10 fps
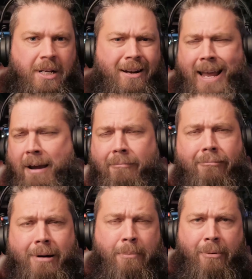Like,
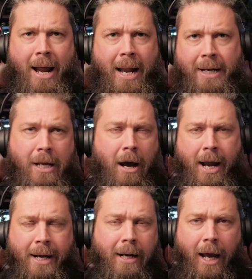every brand
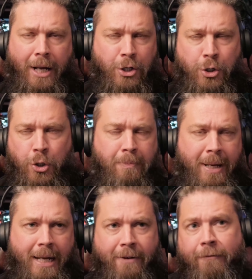guideline should be